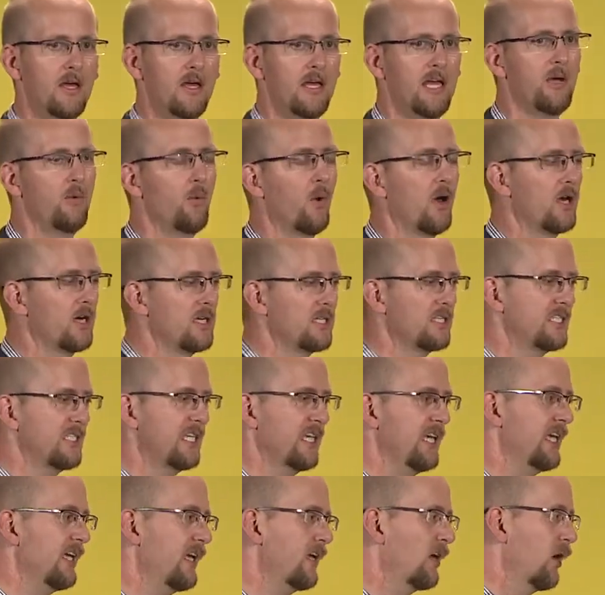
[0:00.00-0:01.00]
He wanted to
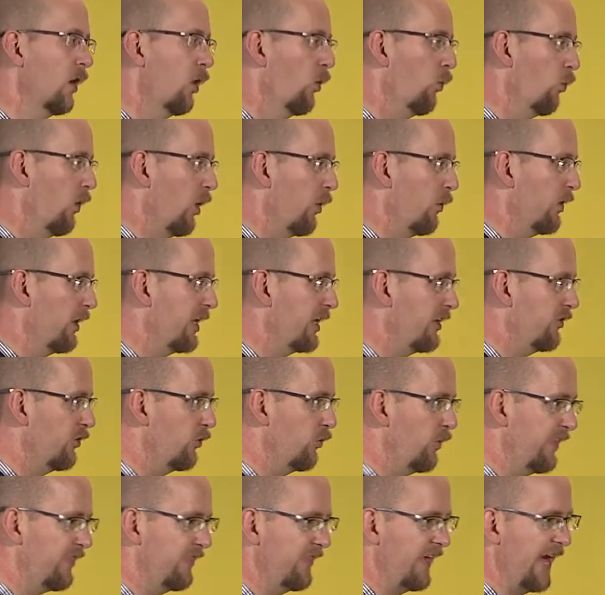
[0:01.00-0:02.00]
see what we could do
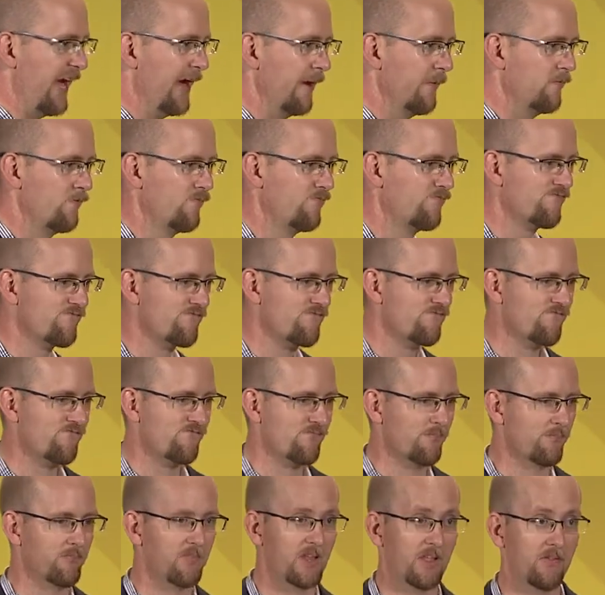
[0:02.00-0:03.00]
with that.
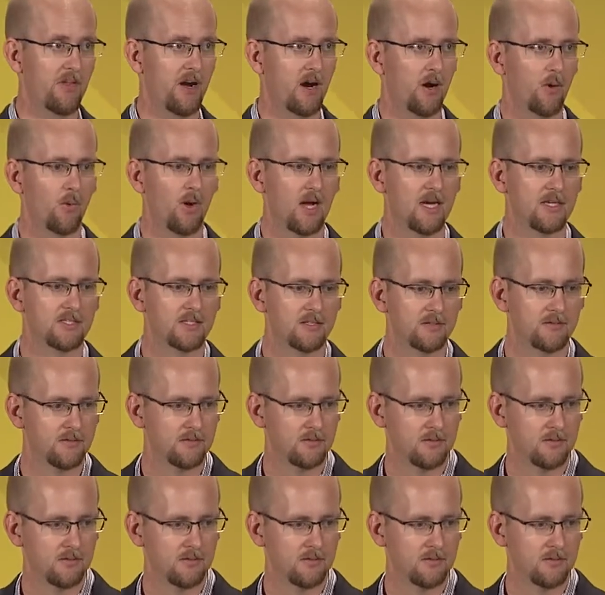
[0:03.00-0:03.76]
And there it was.